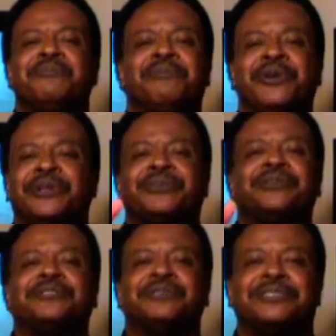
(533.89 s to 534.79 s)
Merry
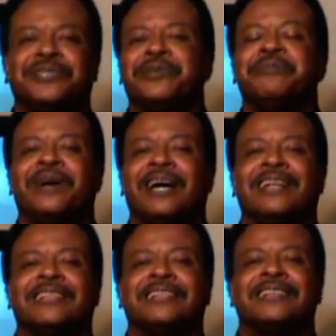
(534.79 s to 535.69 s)
Christmas, everybody,
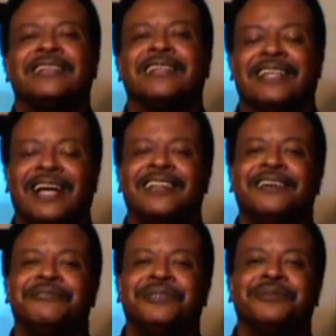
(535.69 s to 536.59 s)
and I
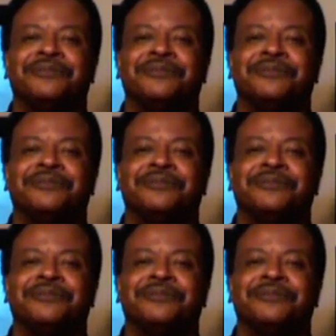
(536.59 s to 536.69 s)
love you.